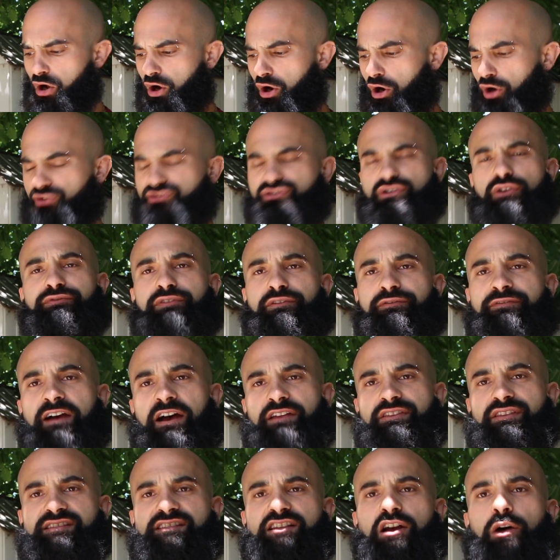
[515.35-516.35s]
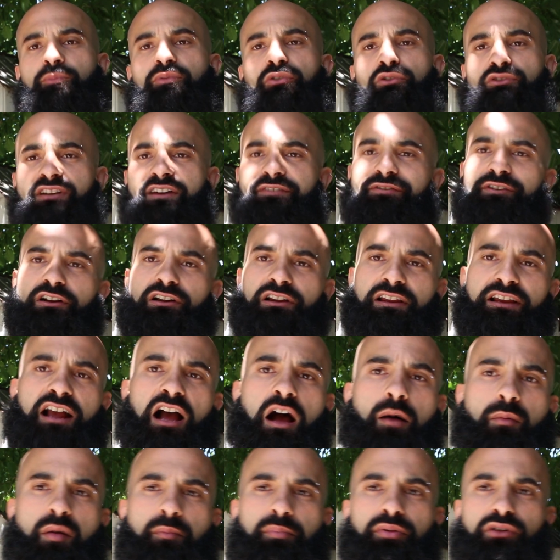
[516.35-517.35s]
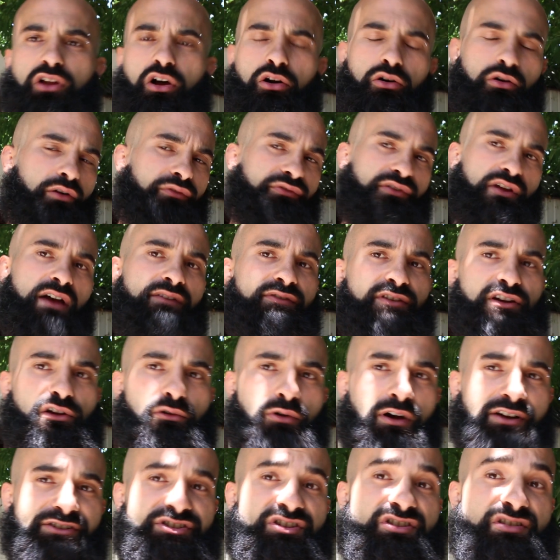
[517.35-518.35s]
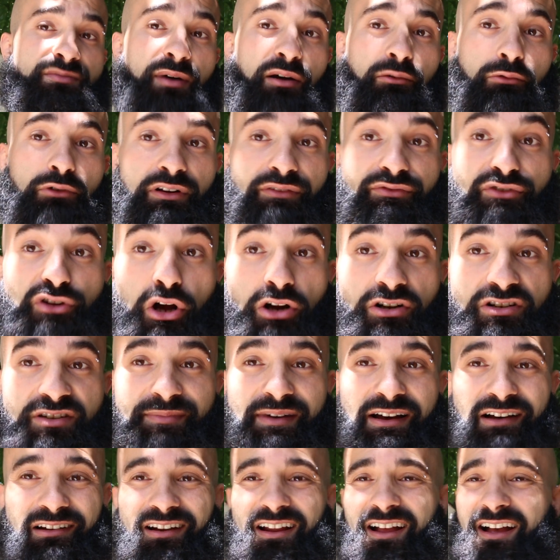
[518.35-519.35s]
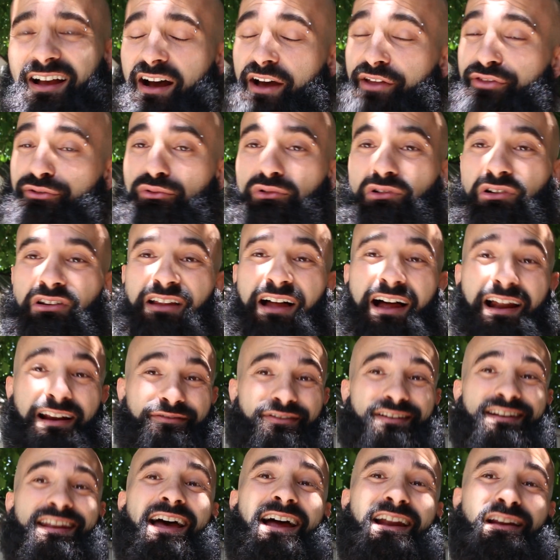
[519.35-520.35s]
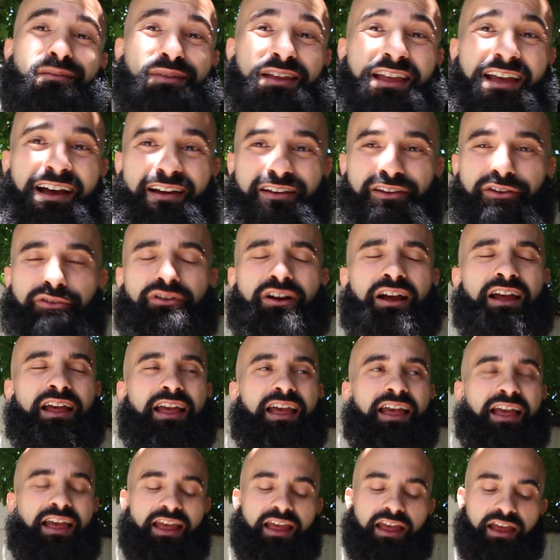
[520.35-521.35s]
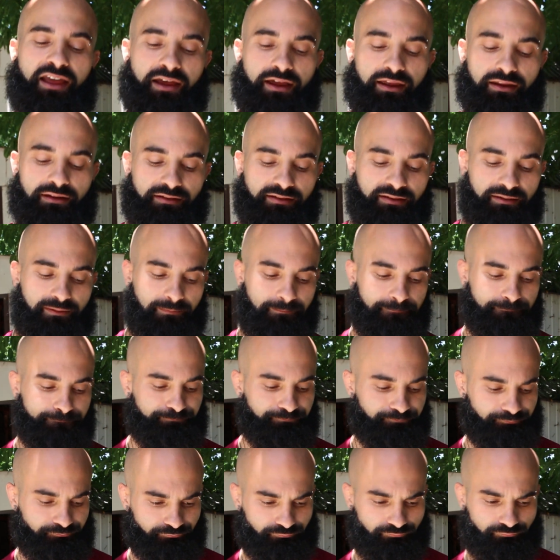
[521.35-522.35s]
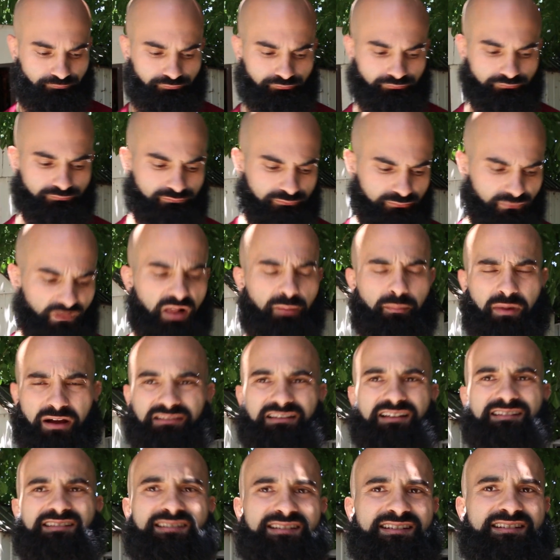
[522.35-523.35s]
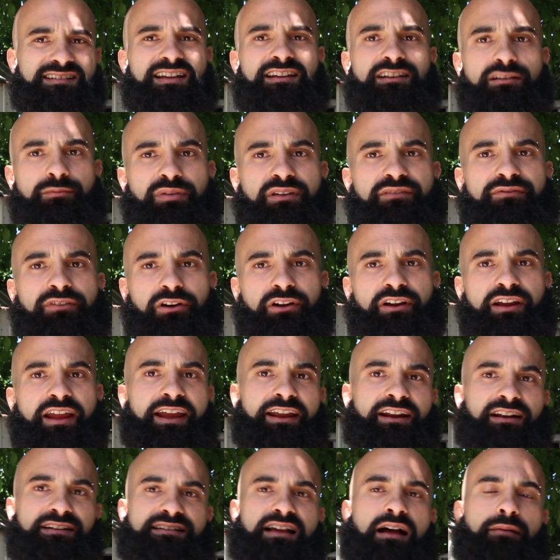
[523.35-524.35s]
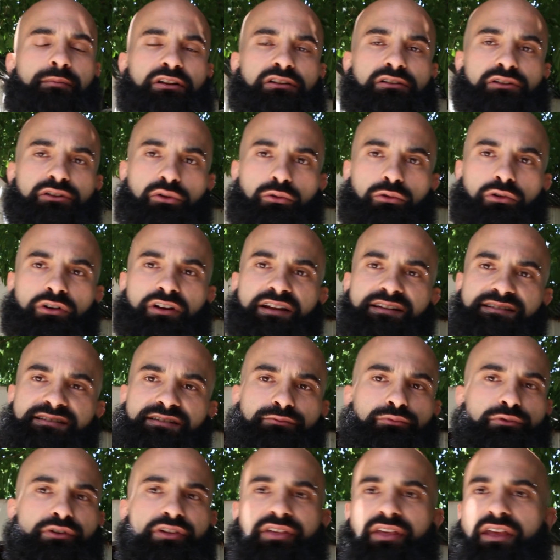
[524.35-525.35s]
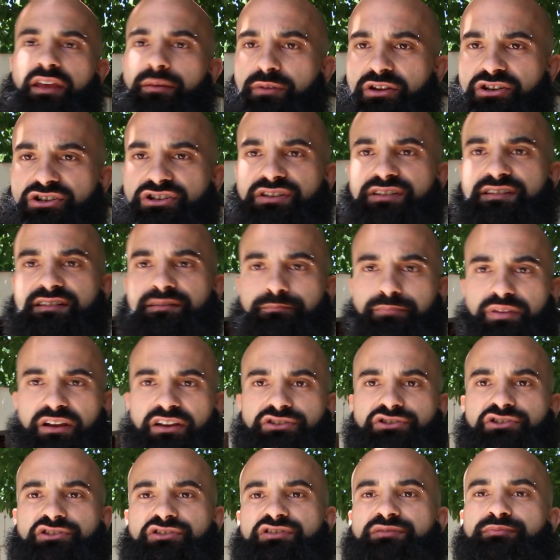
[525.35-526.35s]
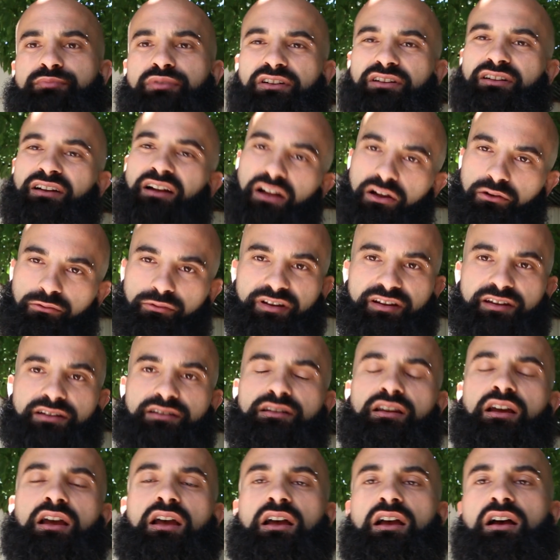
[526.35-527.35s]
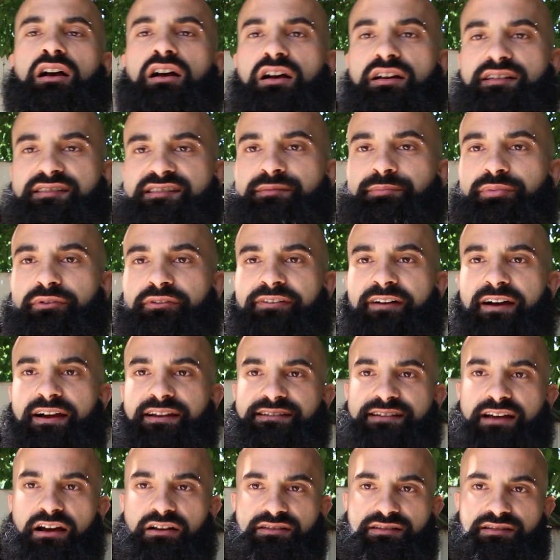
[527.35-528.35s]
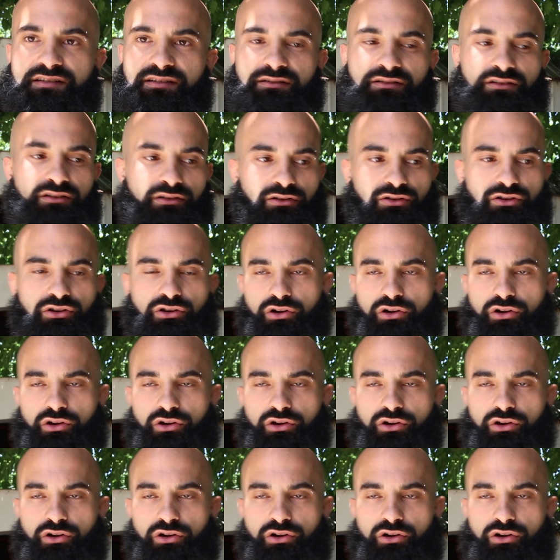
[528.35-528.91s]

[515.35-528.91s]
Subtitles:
Also, if you found this helpful, definitely comment below, or if you have any questions about what I've talked about. I threw a lot of anatomy at you, and my lessons tend to be very anatomically oriented with images and pictures, but we can simplify it down to,